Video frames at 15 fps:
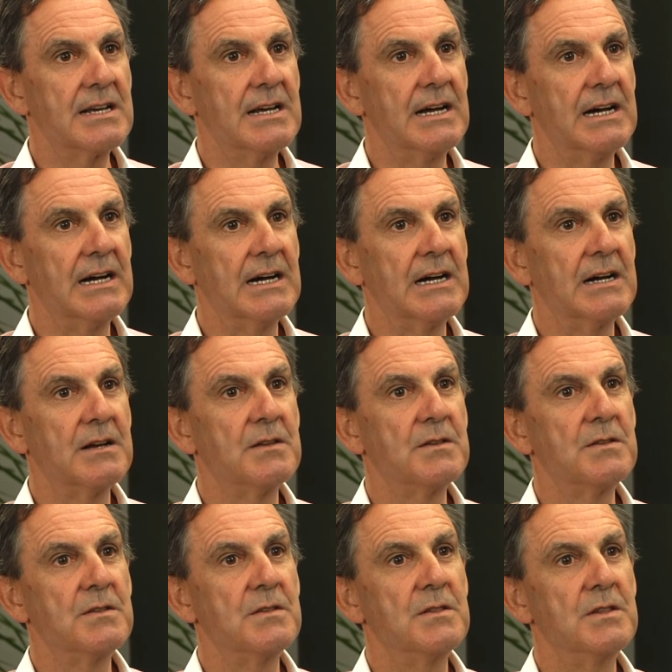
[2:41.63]

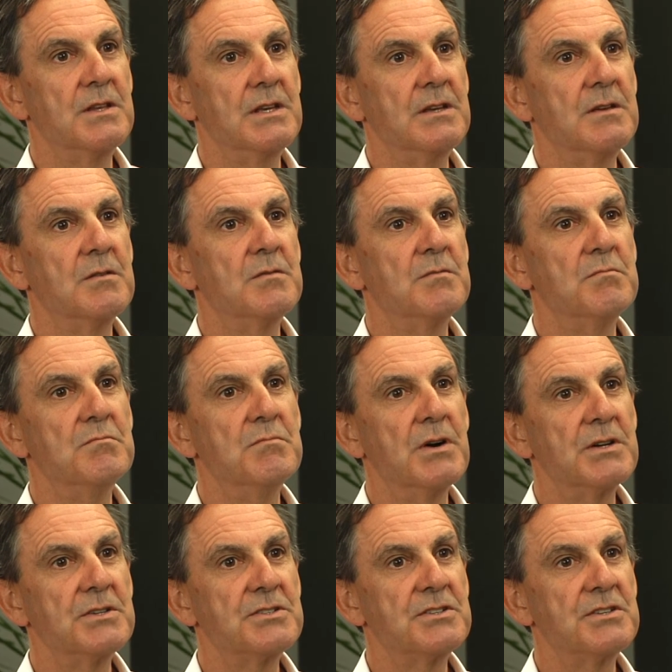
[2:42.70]
the
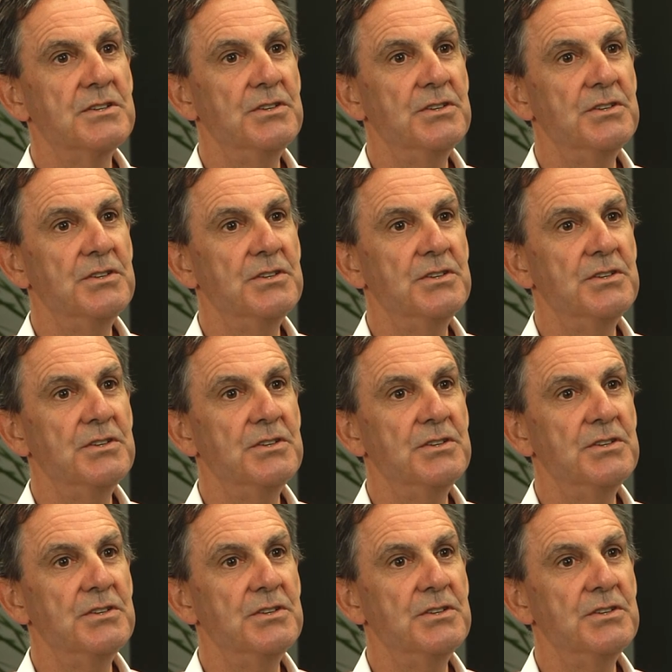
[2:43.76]
most